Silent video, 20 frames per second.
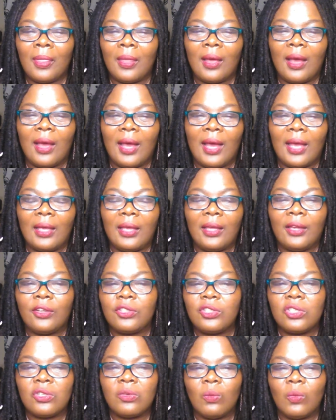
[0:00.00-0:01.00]
I hear
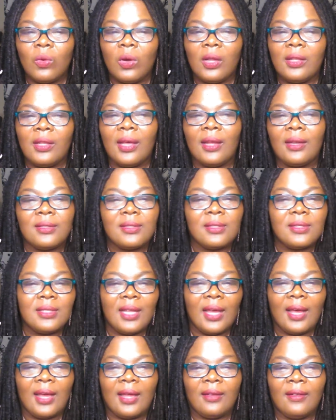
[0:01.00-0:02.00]
someone that is
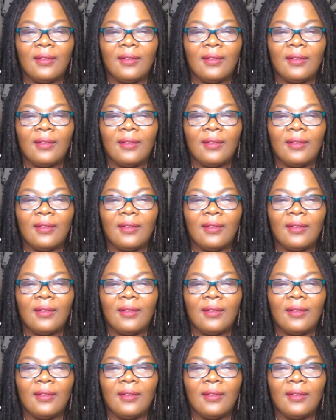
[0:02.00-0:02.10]
not,